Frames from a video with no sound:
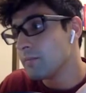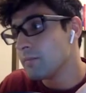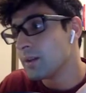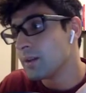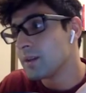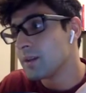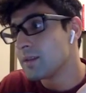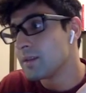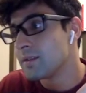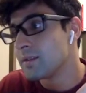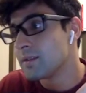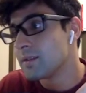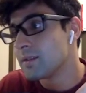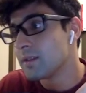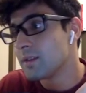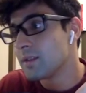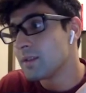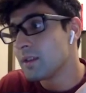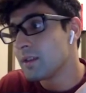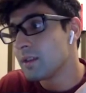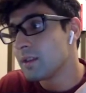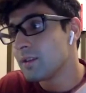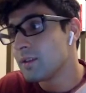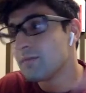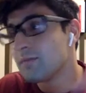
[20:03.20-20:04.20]
because
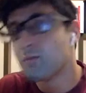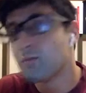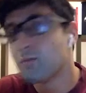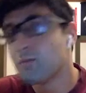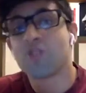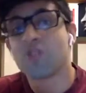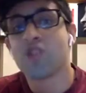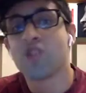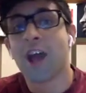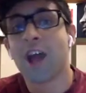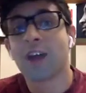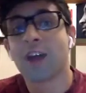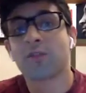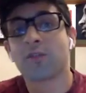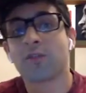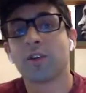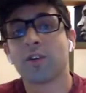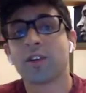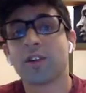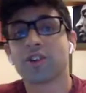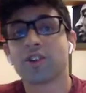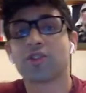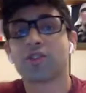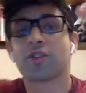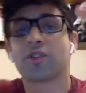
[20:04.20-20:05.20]
with Jack
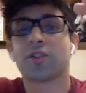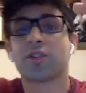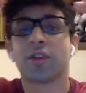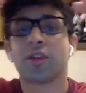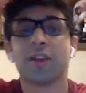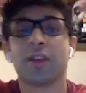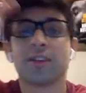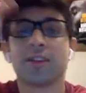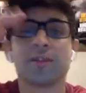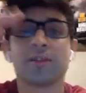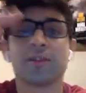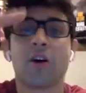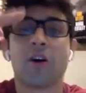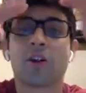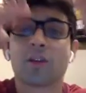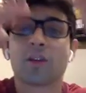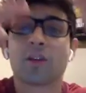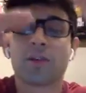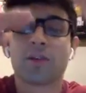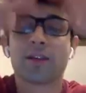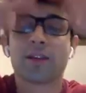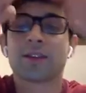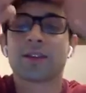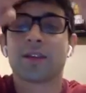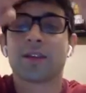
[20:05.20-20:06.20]
Grealish, he's not going to
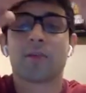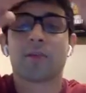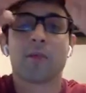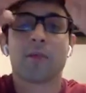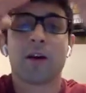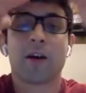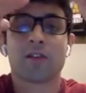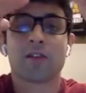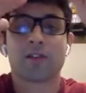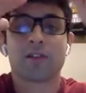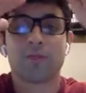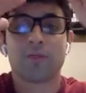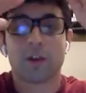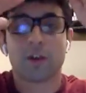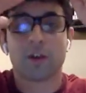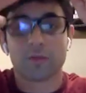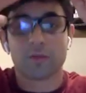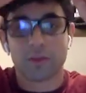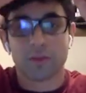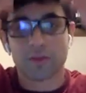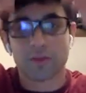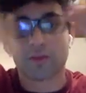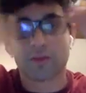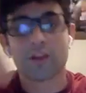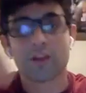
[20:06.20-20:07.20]
be the same amount as
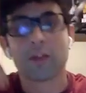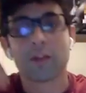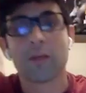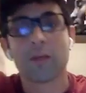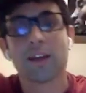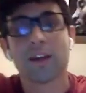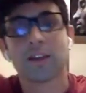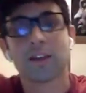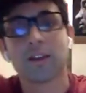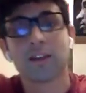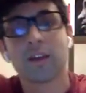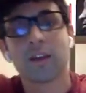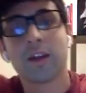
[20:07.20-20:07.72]
Pogba. So you're going to make